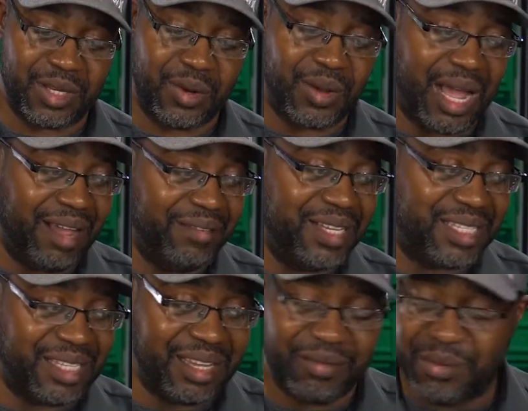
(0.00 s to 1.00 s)
So
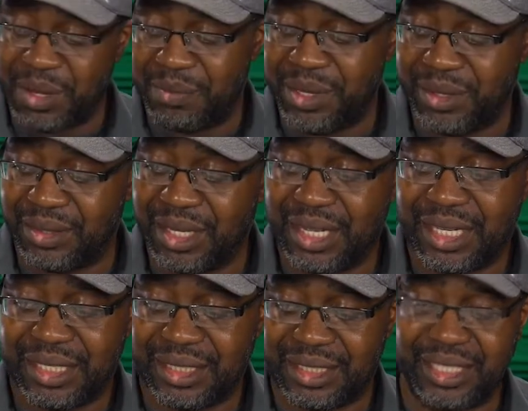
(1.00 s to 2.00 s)
obviously if we built
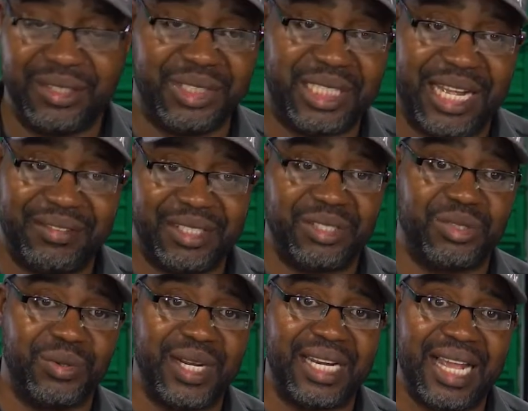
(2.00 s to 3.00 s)
steel shafts as
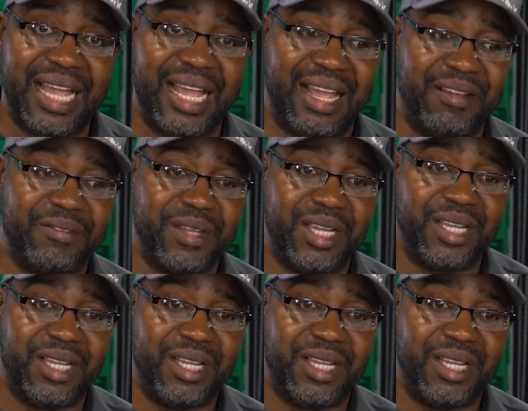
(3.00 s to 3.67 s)
3.5,